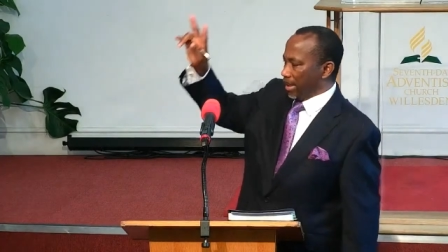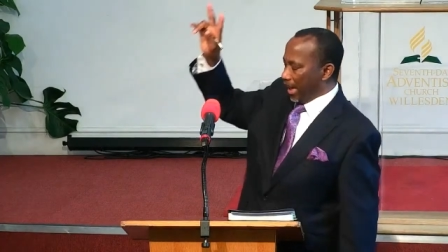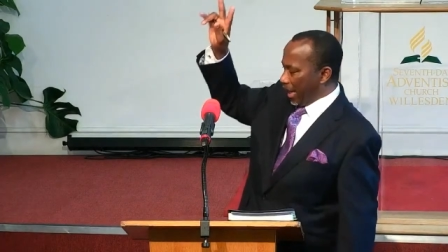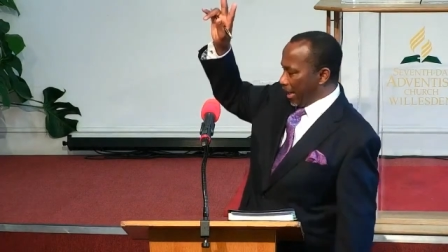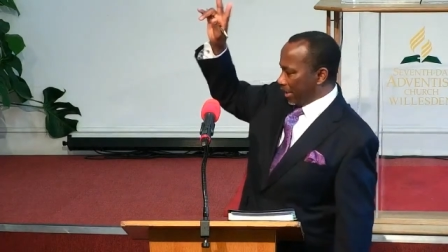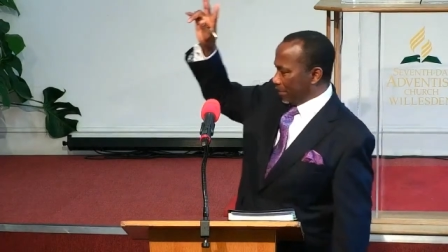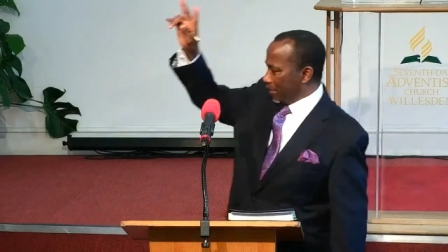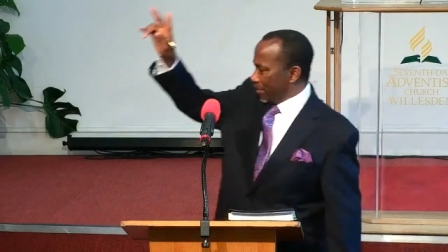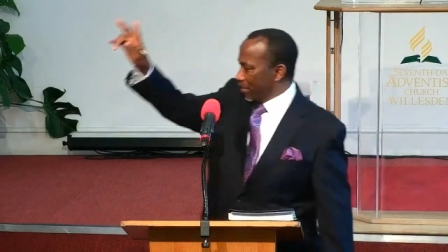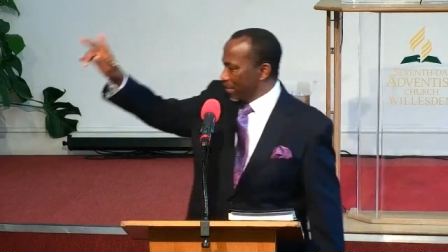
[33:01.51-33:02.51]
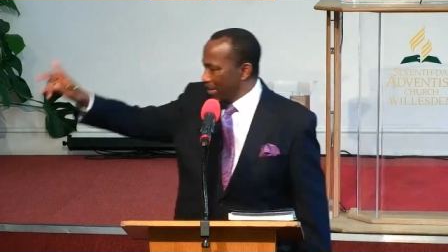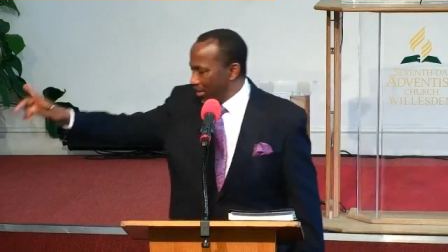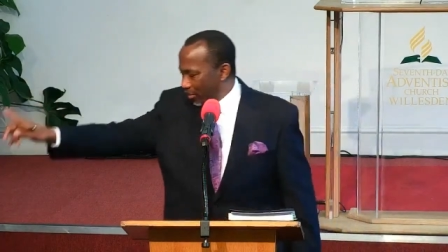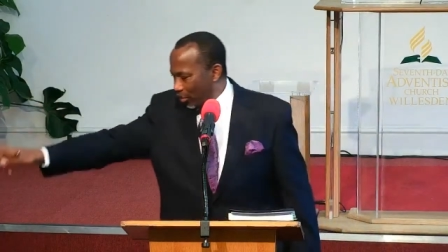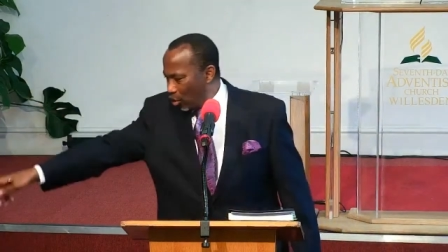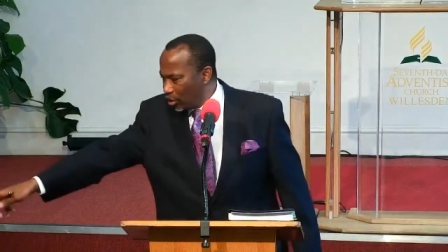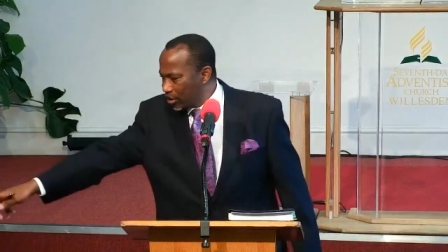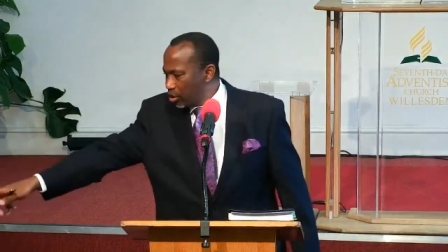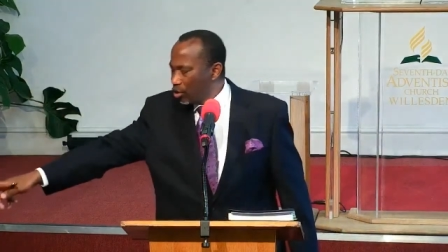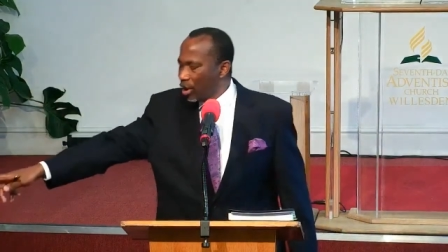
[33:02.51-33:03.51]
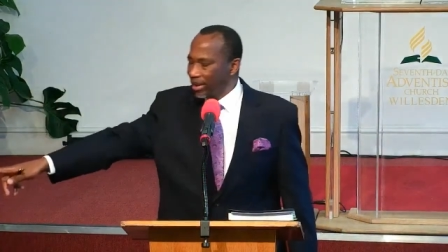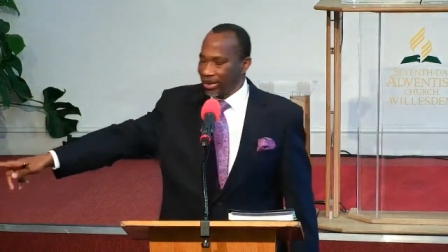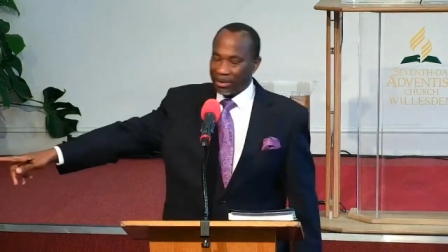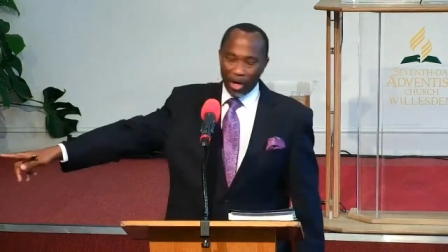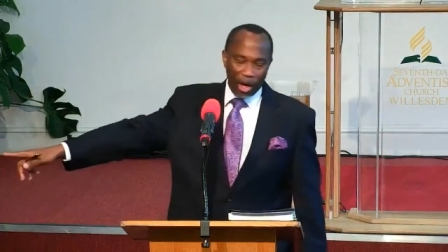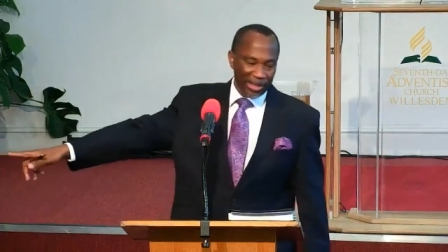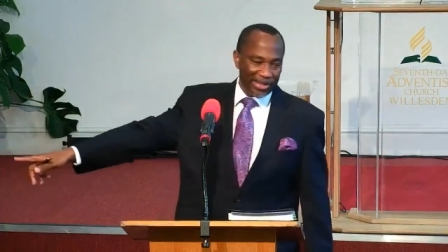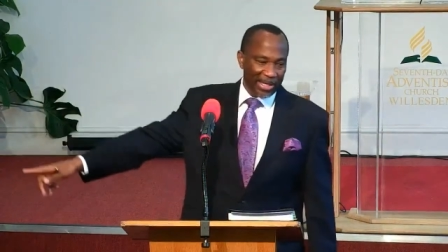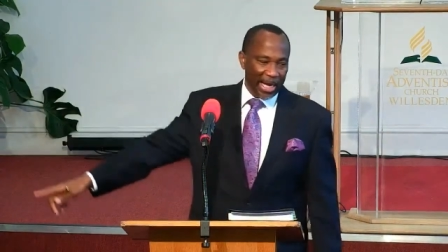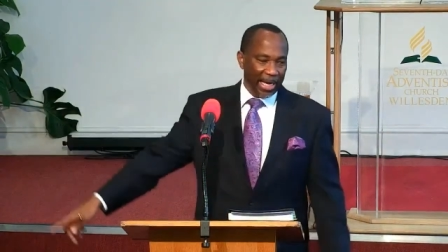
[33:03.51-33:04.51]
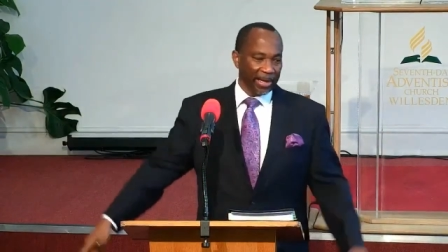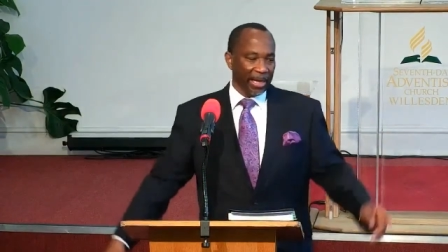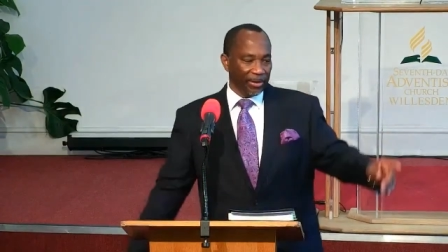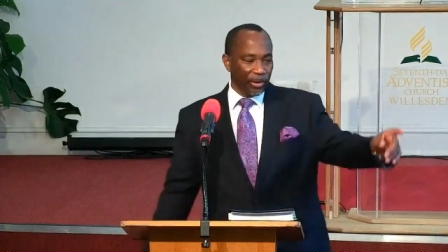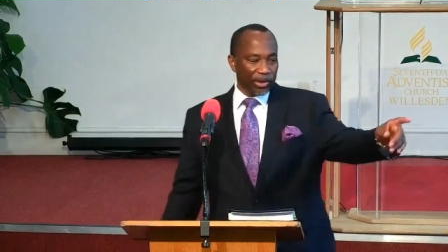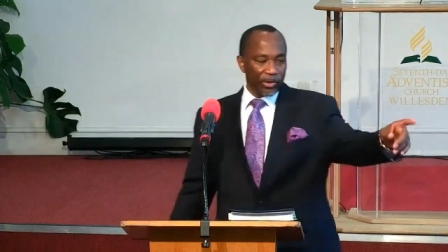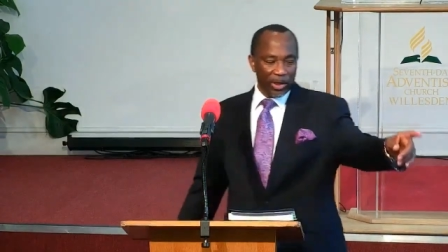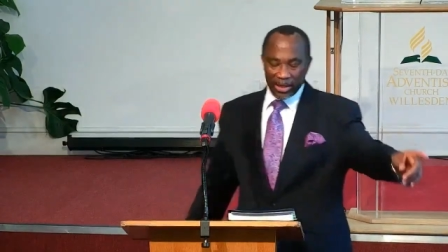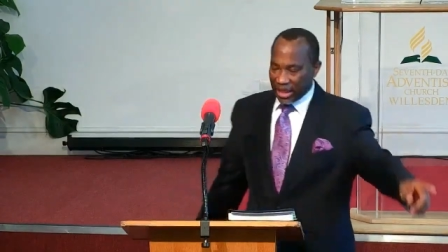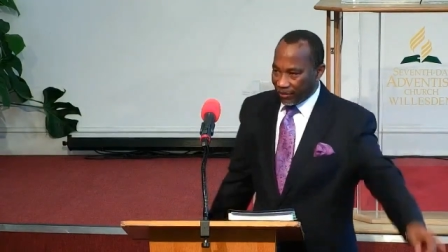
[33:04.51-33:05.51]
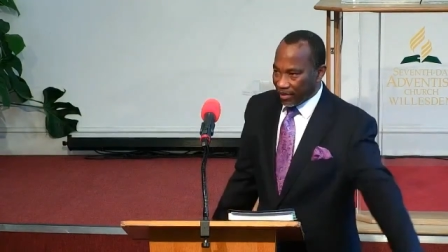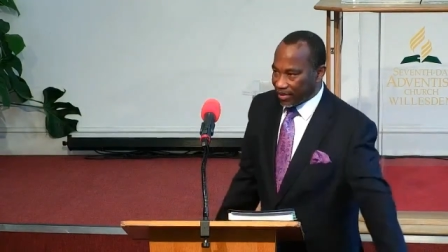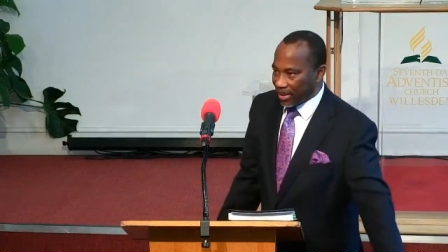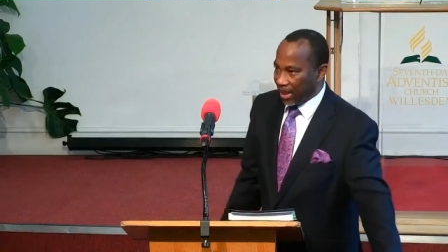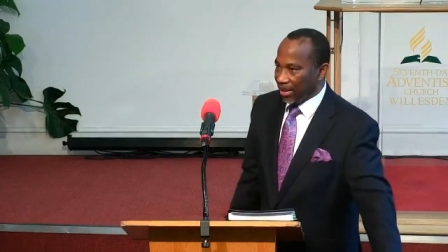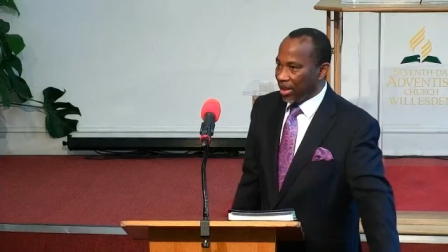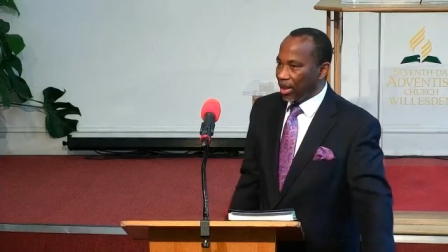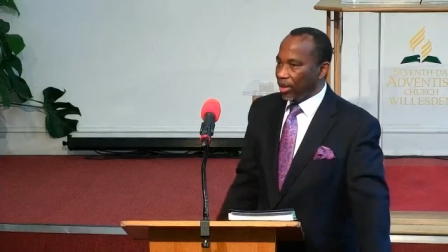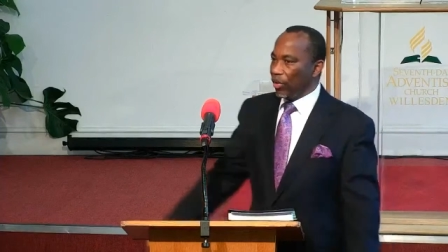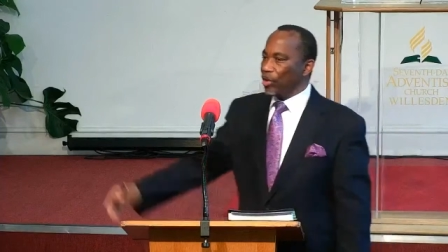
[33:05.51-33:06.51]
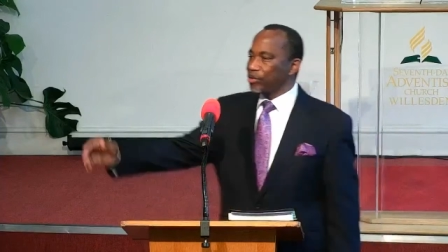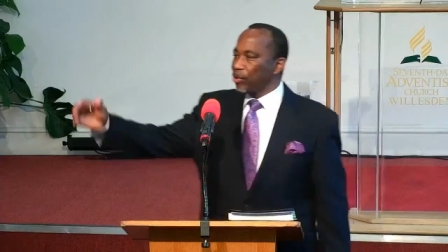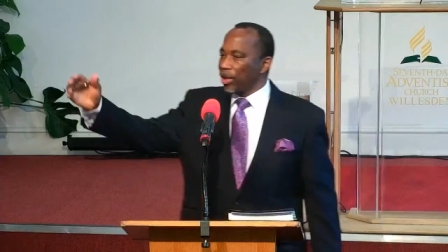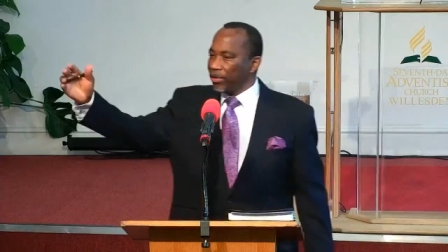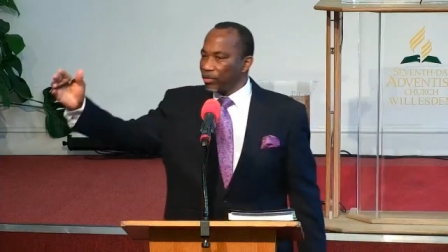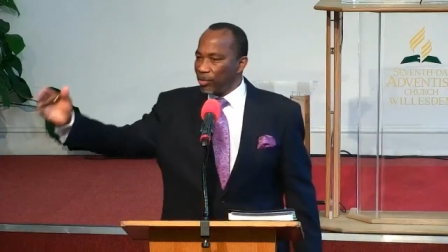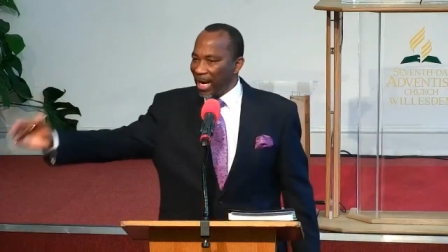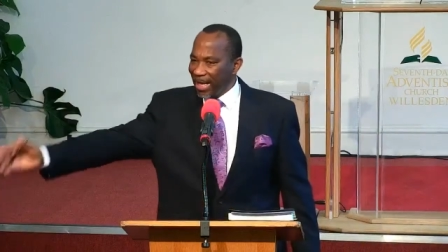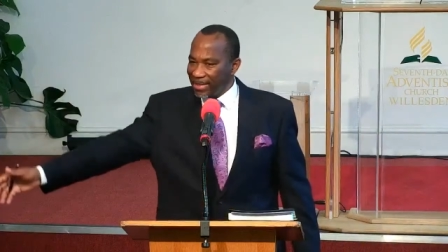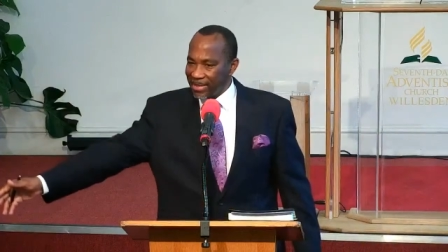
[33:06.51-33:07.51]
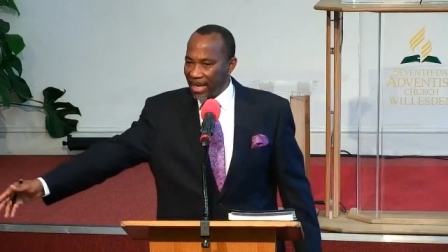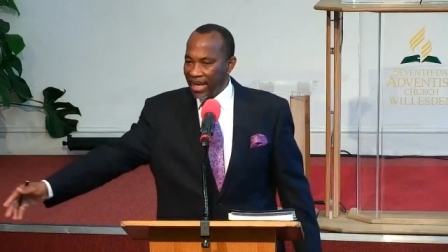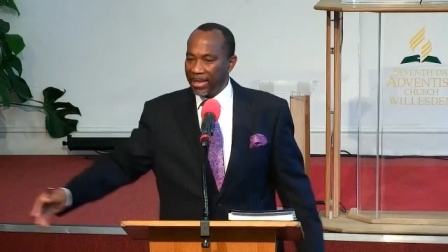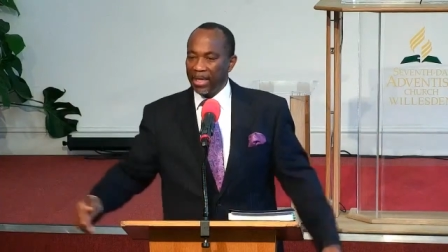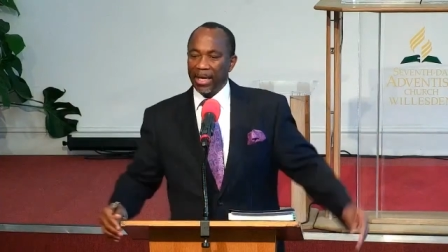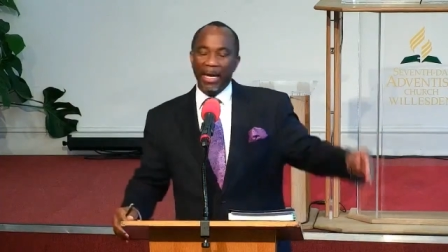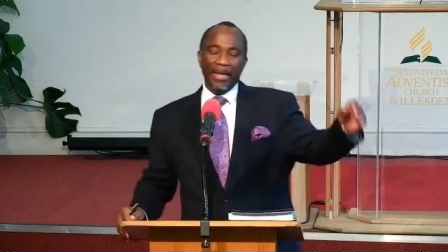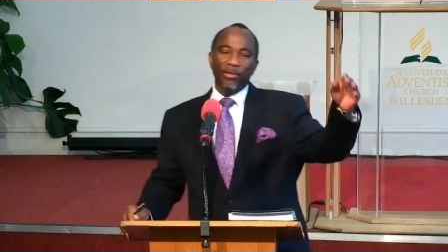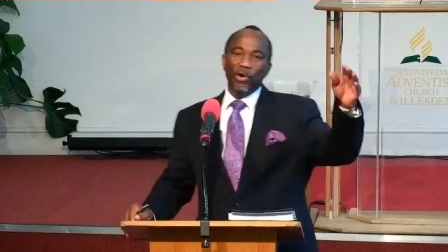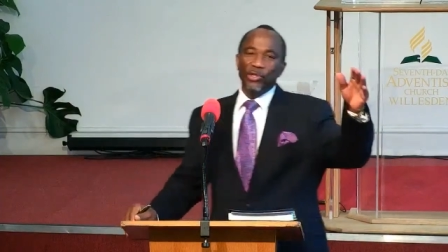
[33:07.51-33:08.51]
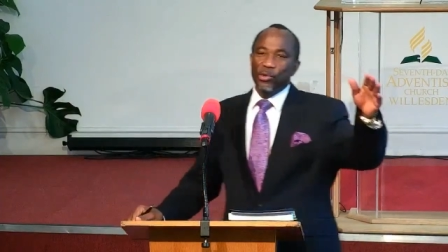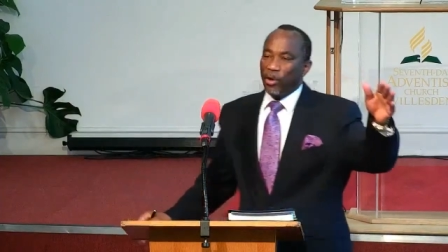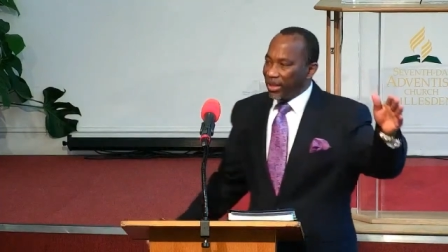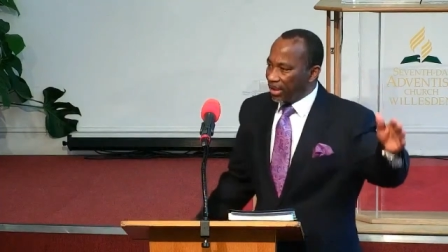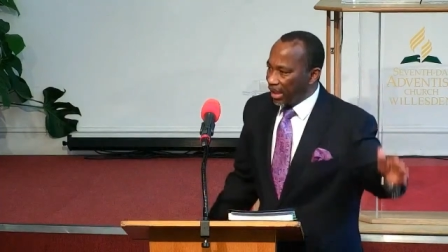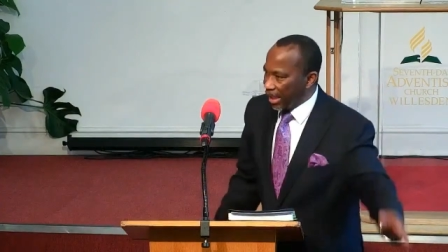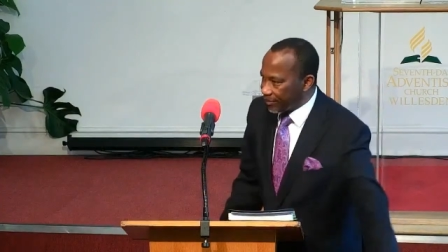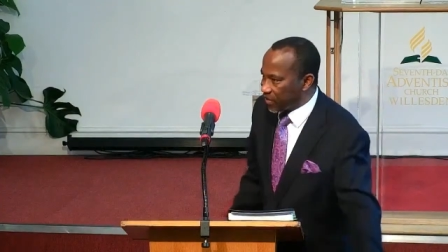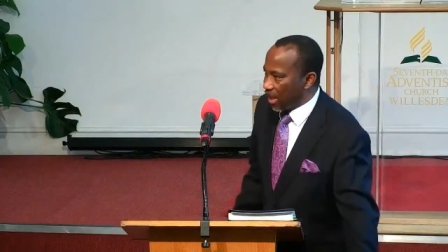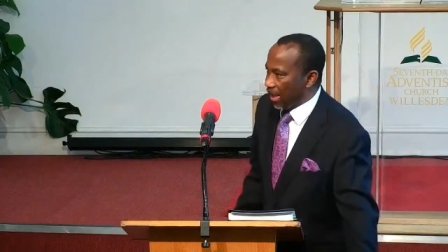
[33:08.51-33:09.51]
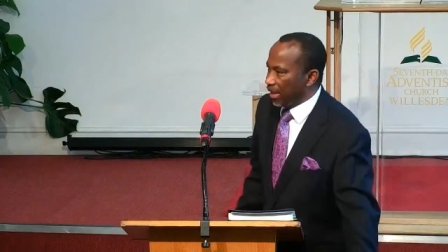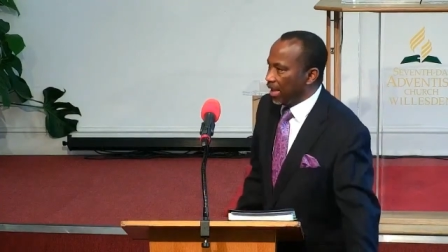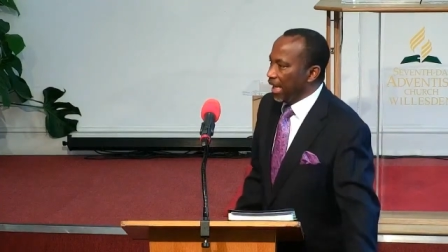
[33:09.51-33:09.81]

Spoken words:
Those who are on God's side and those who are on the devil's side. Those who are on the right side and those who are on the left side.